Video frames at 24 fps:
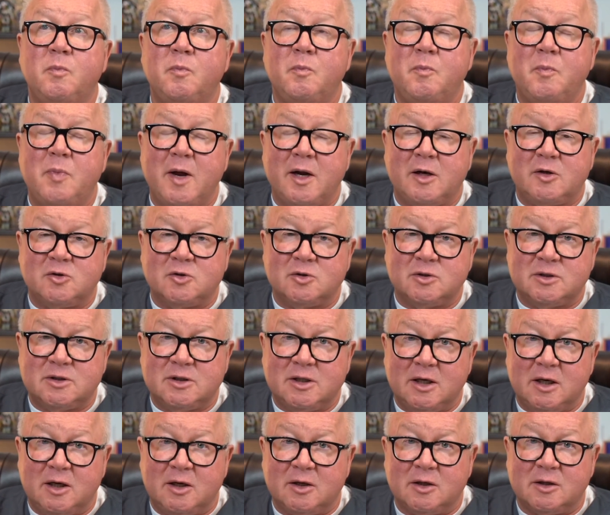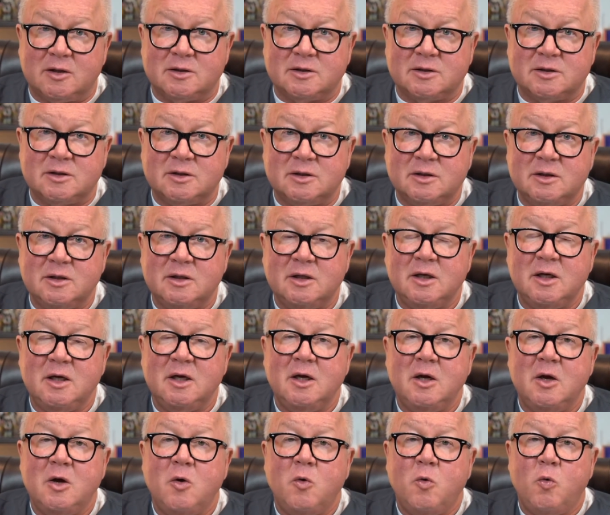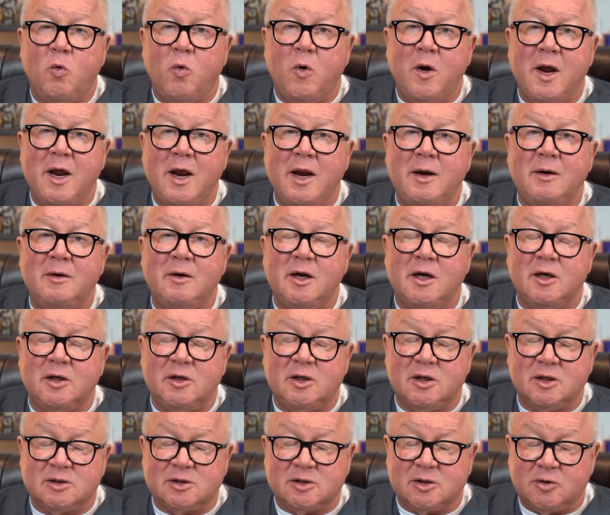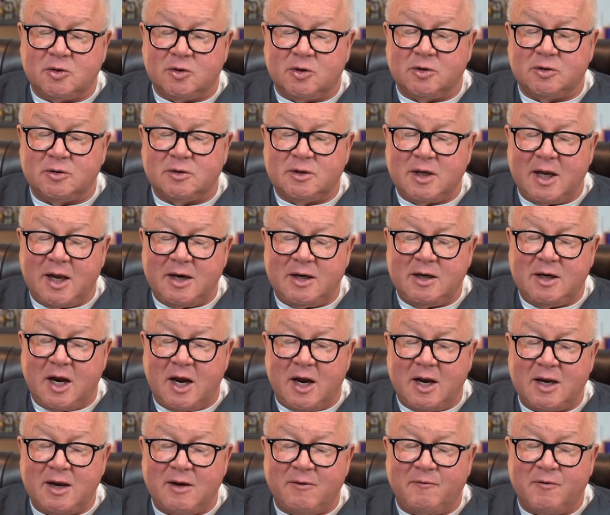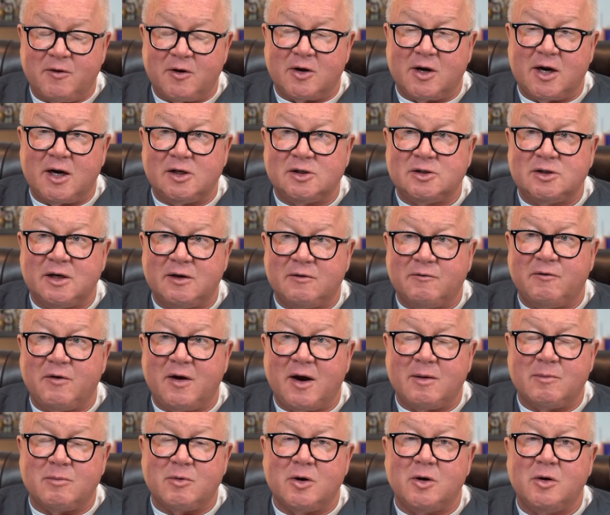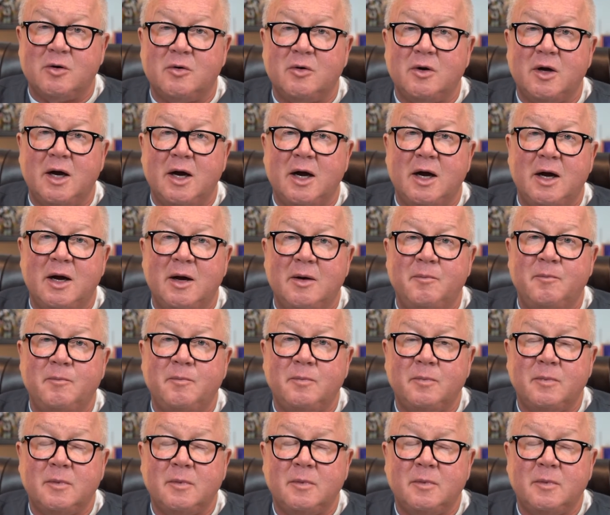SpectraCells when and this girl had not yet figured out she had fibro, um,